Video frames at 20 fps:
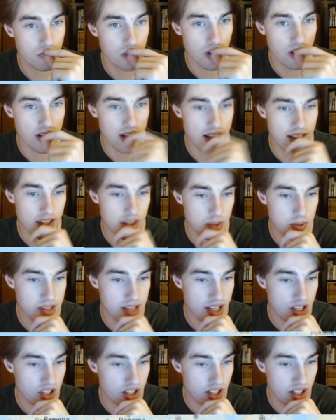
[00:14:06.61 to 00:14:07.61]
Okay, this was
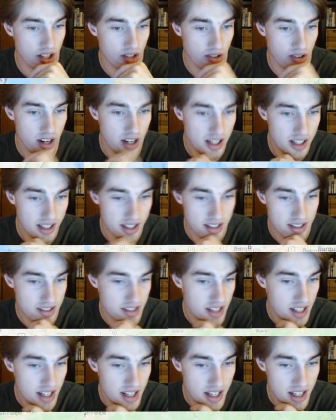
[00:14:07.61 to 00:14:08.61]
actually
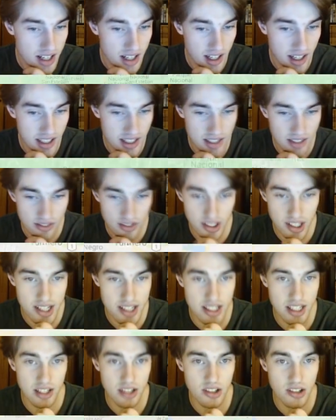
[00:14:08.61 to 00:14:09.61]
Caracas. I didn't
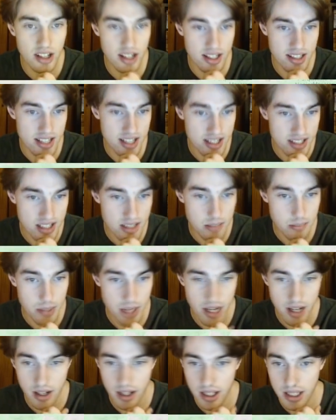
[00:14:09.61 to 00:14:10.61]
realize that Caracas has this
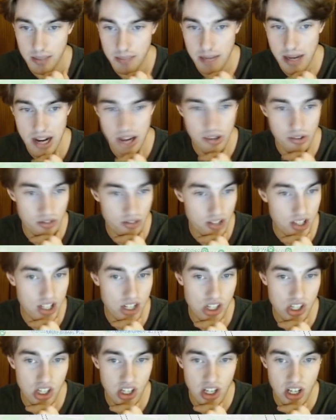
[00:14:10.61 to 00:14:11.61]
big mountain
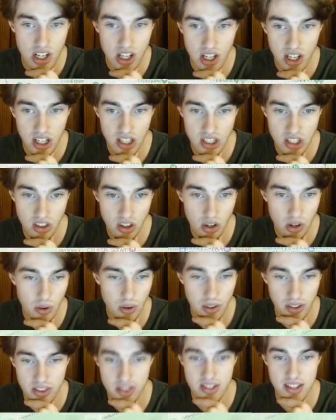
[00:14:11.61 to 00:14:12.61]
ridge to the
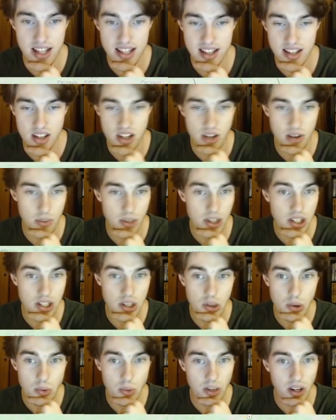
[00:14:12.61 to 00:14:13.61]
north. So that's actually a really
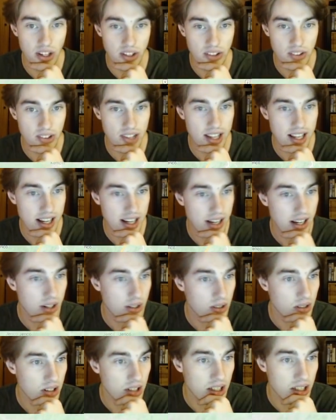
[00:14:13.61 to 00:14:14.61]
cool one. Look at
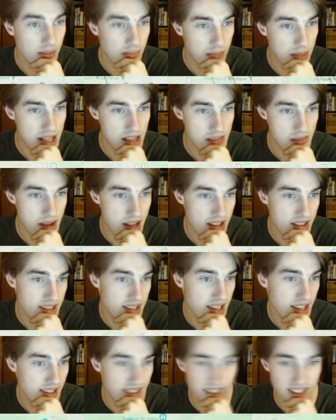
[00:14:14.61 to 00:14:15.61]
how big the mountains
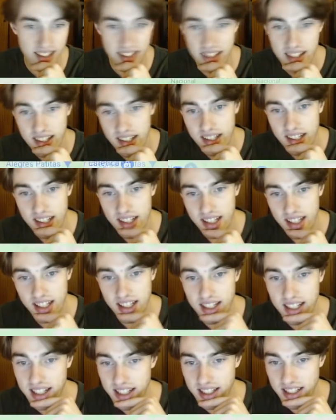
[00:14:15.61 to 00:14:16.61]
are there.
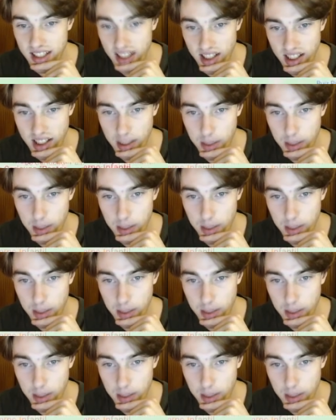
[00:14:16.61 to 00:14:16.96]
And